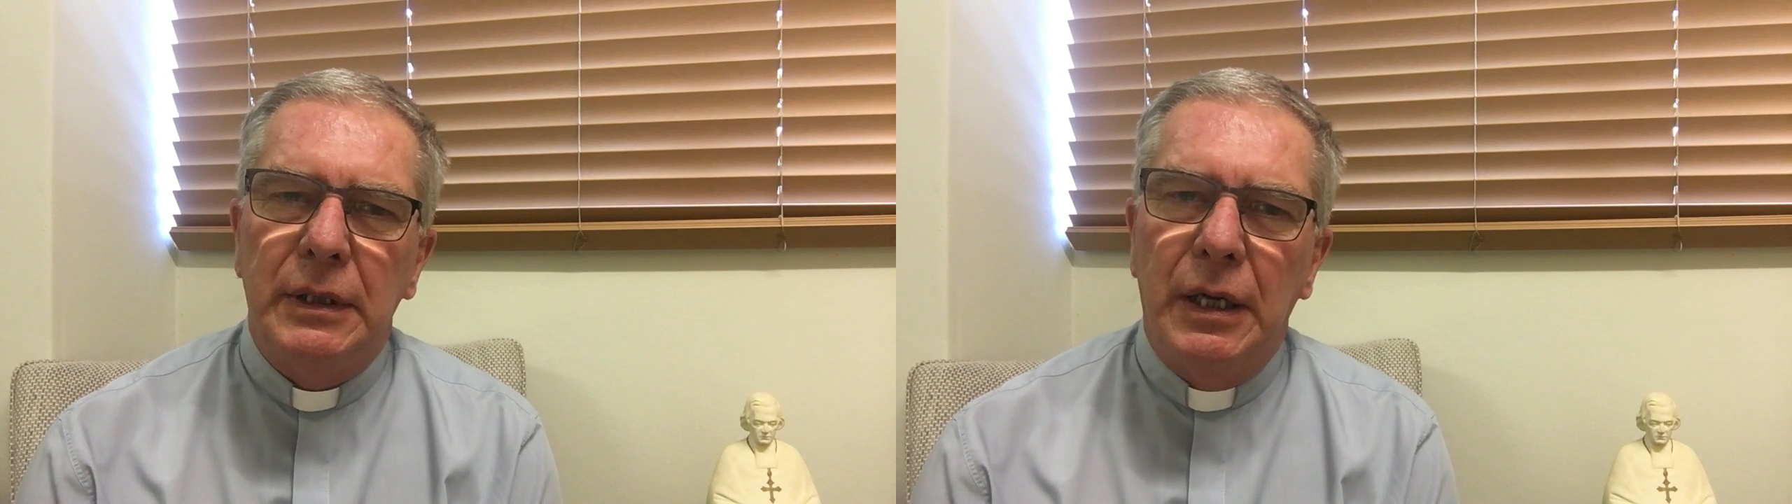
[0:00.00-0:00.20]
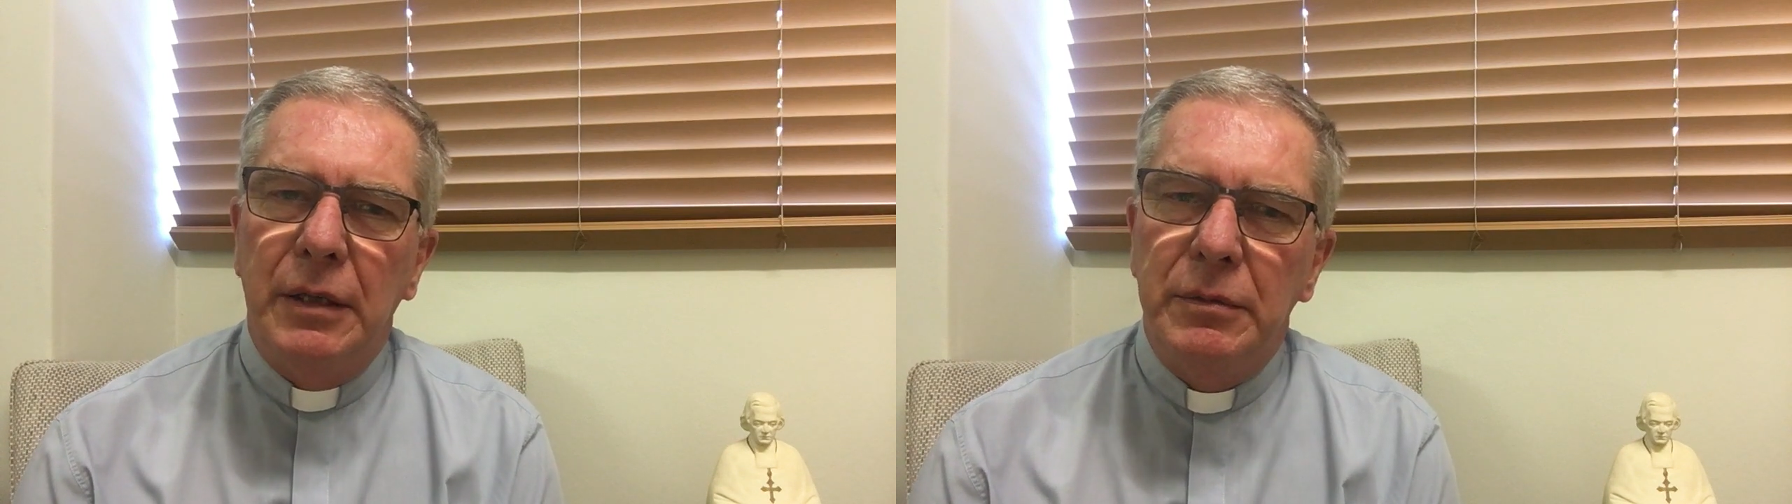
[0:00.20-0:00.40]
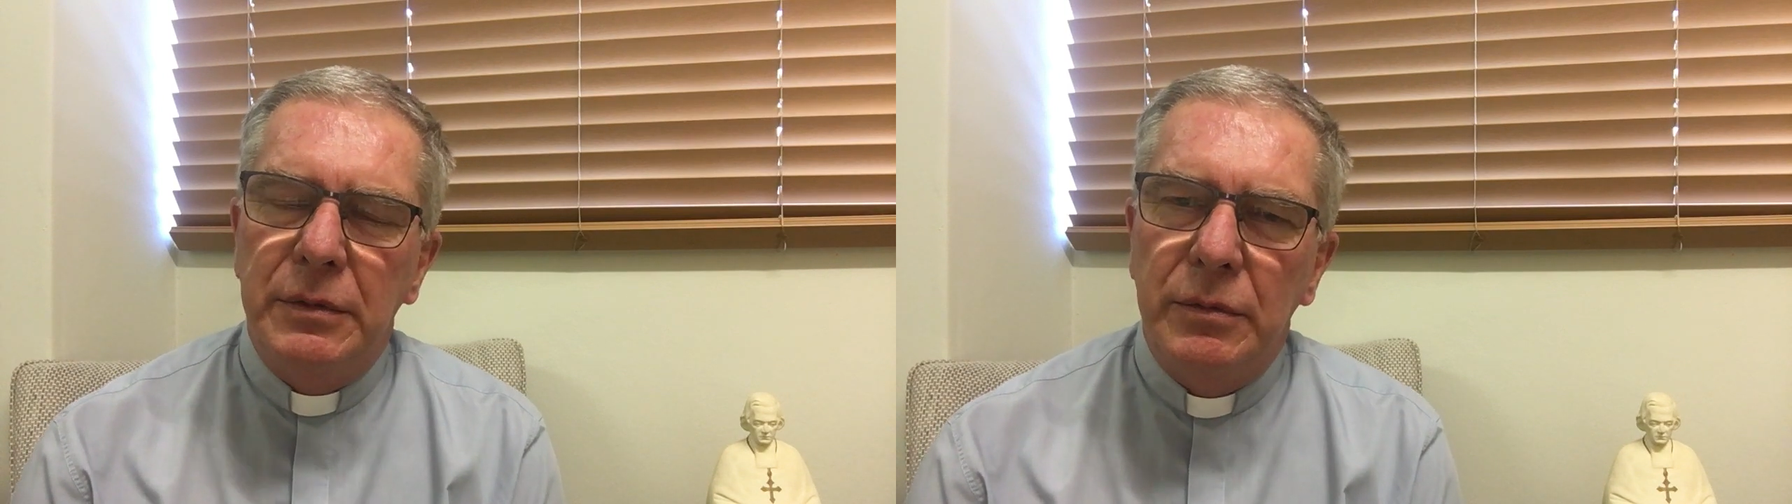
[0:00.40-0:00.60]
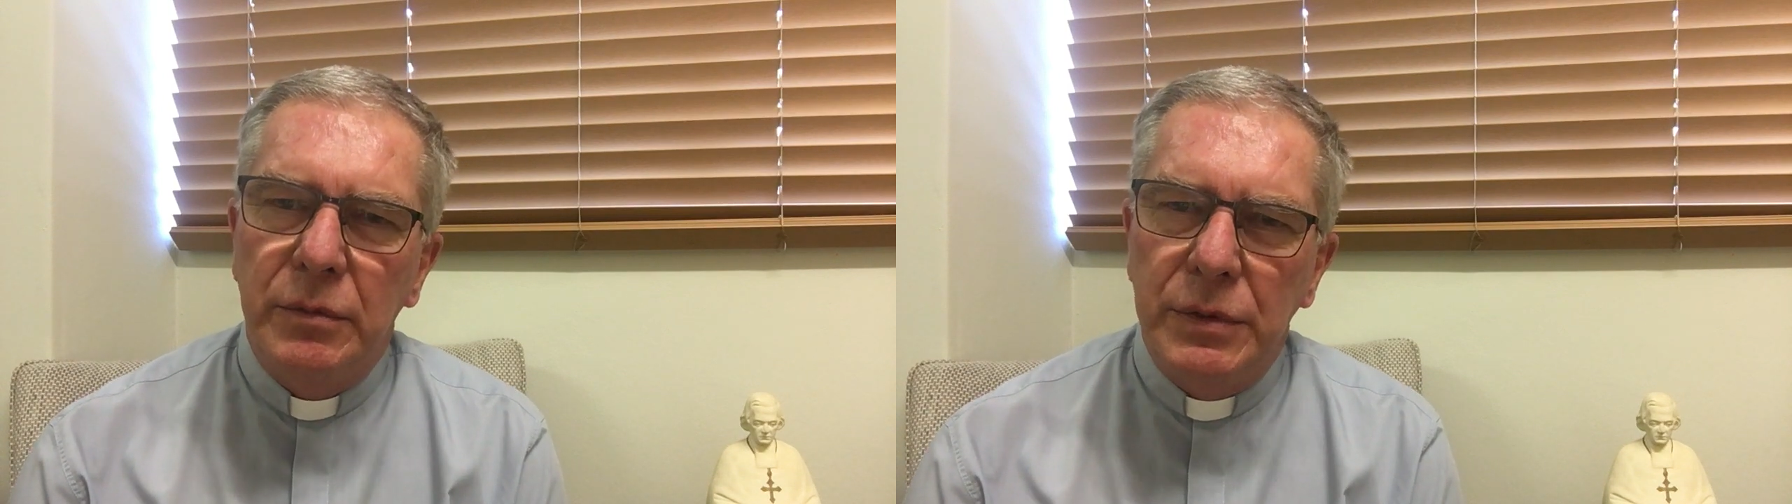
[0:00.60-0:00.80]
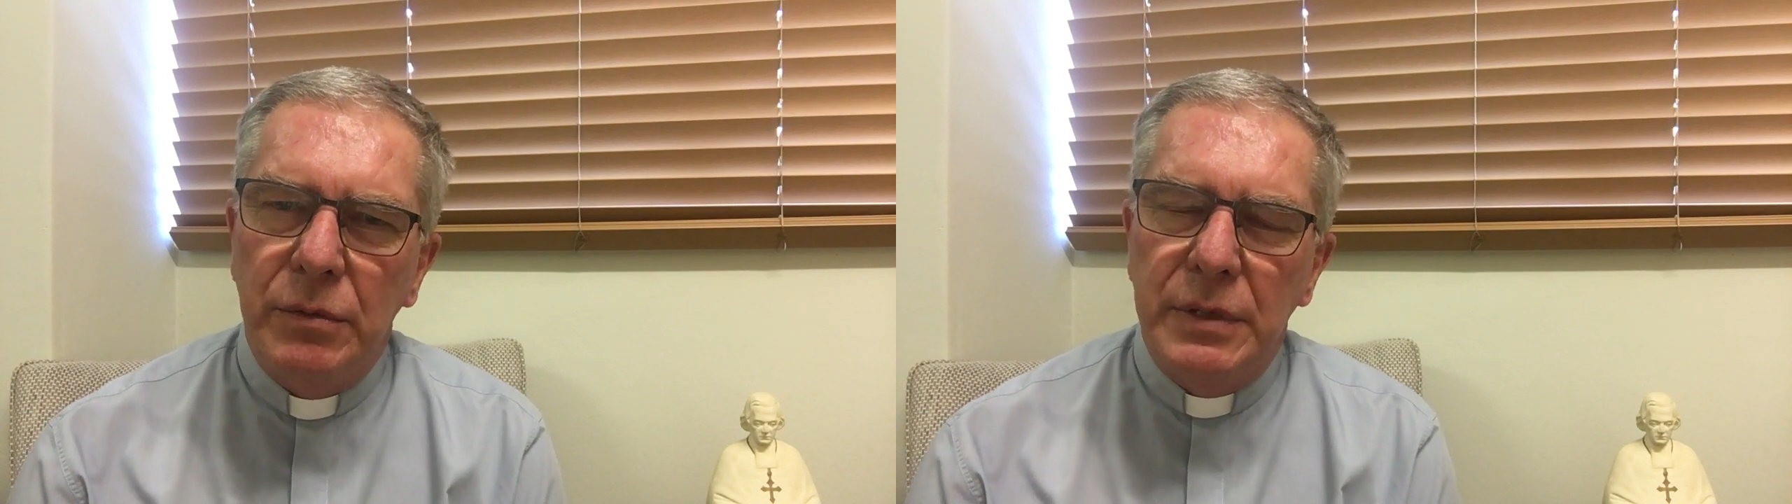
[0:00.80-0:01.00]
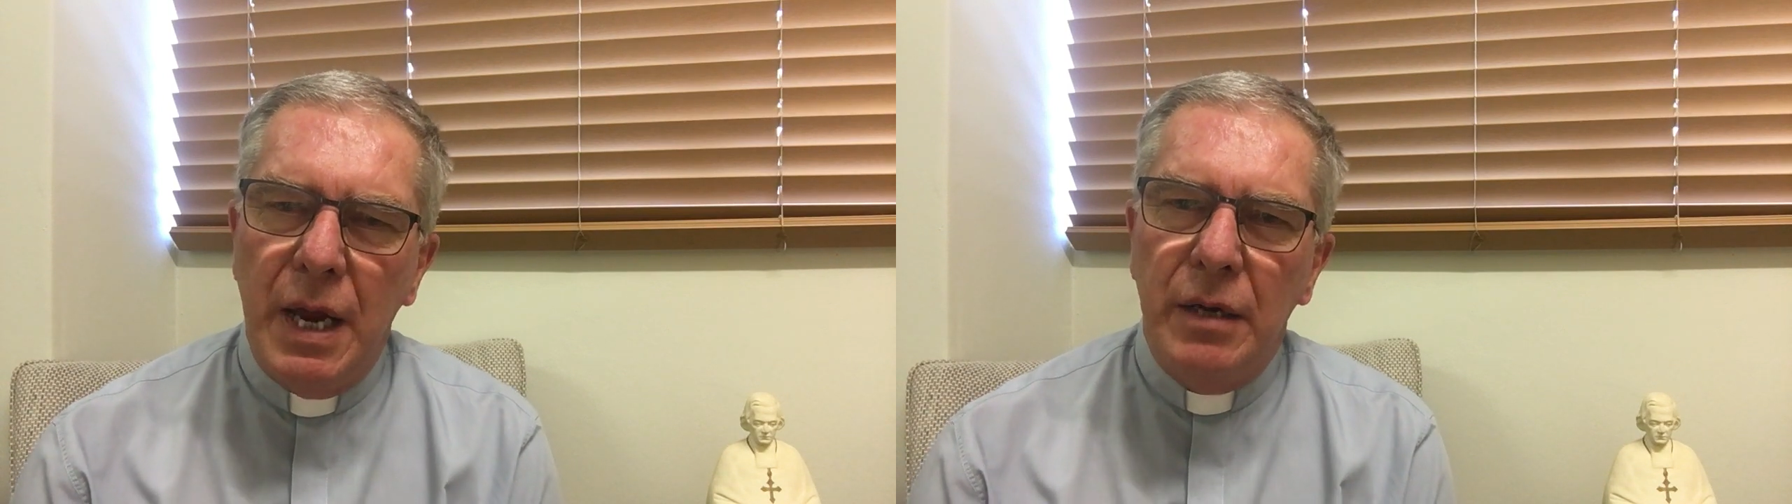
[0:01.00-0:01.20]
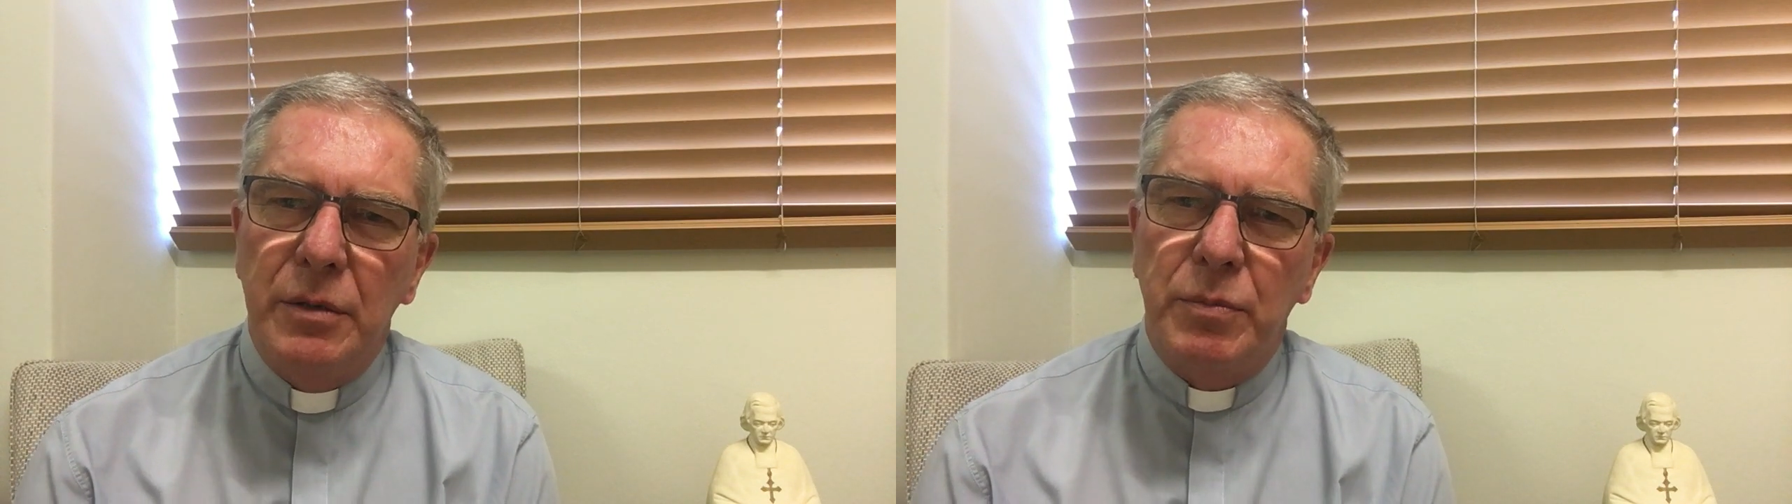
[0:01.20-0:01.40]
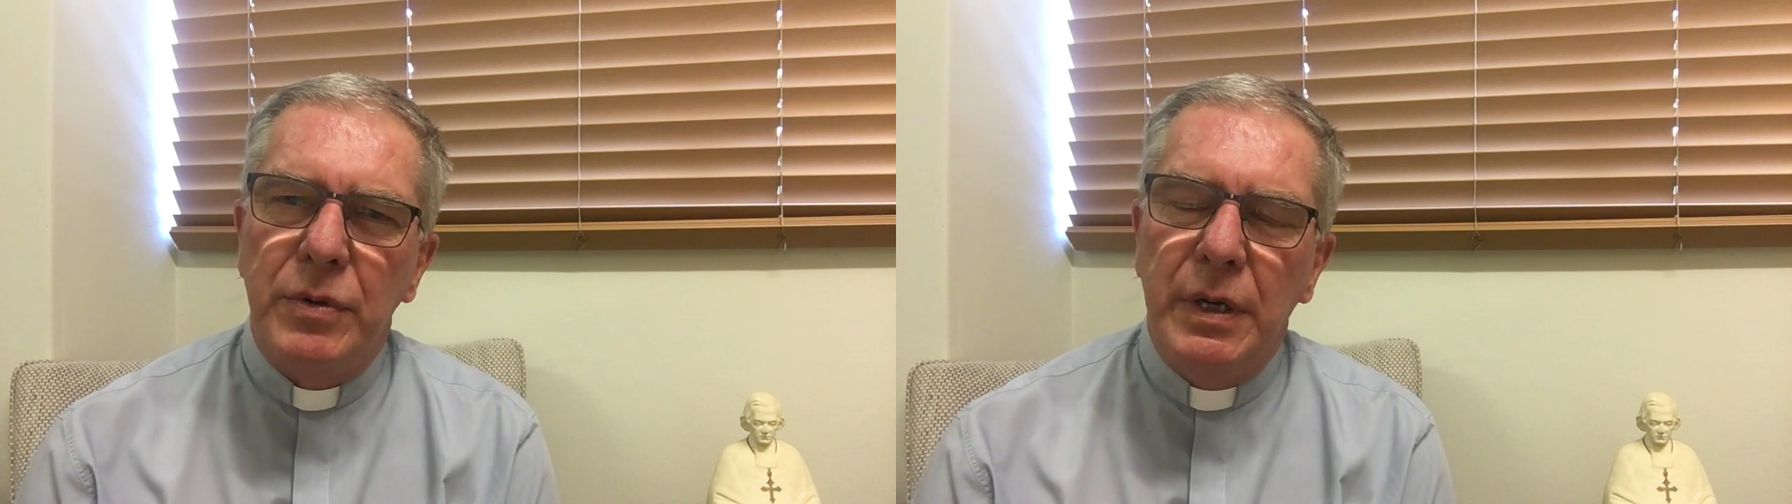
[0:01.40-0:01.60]
and was ordained a
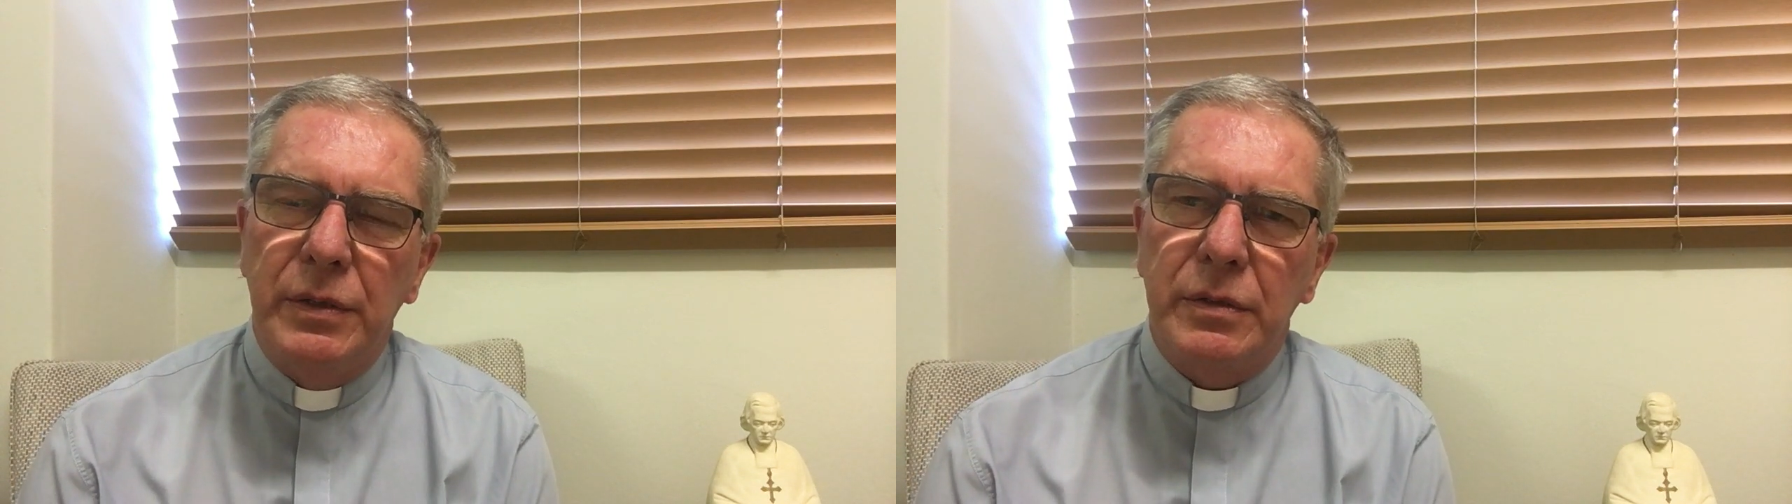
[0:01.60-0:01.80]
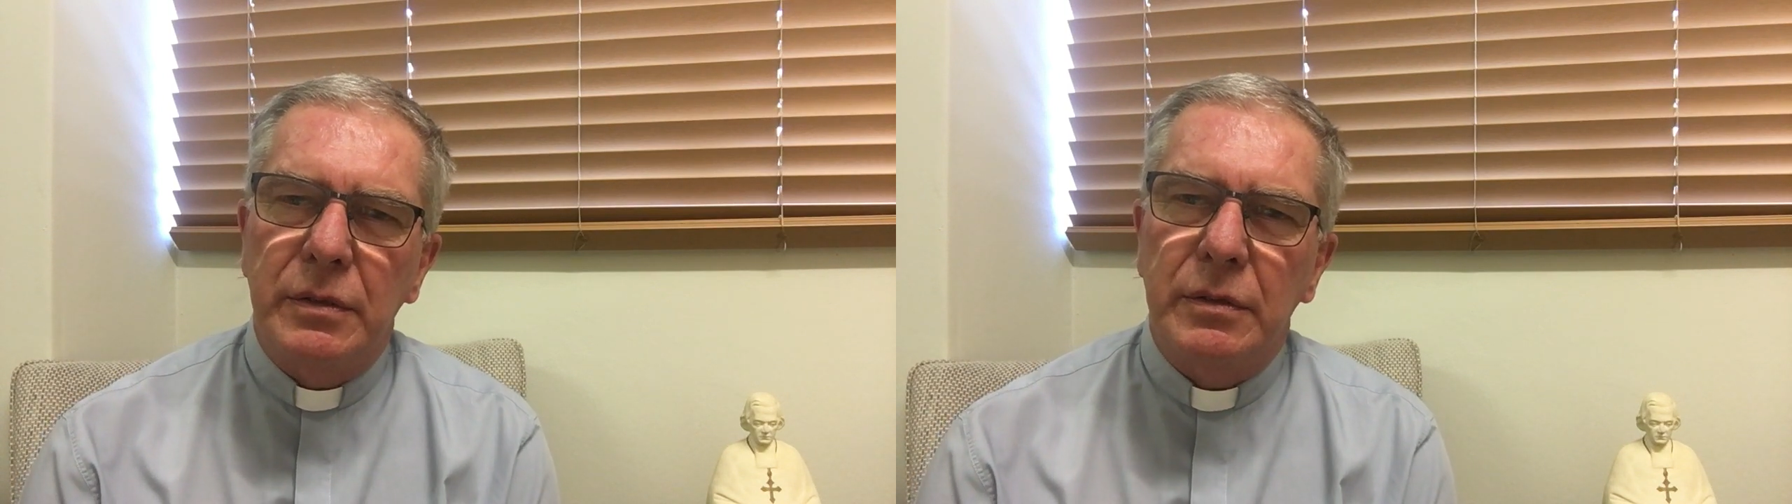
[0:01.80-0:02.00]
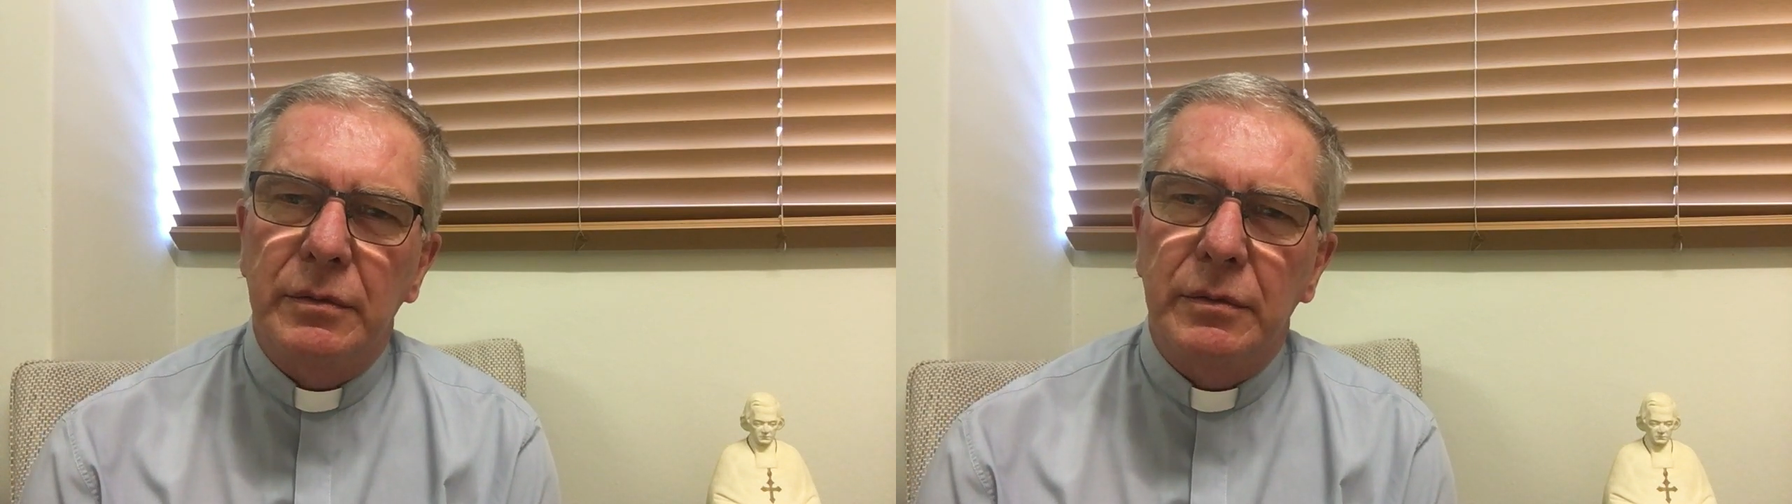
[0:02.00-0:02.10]
priest.